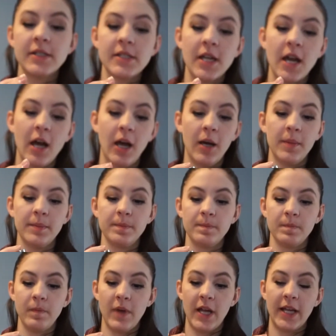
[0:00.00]

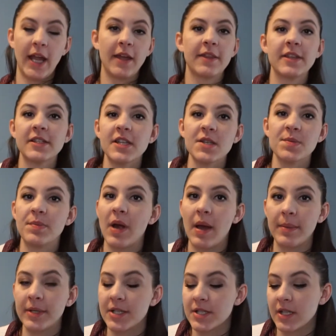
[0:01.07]
again, this is
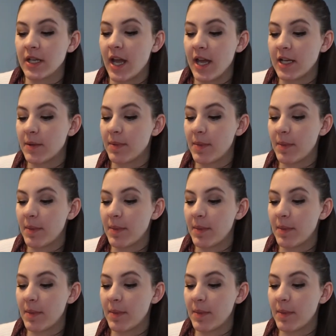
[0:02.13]
probably just gonna end up in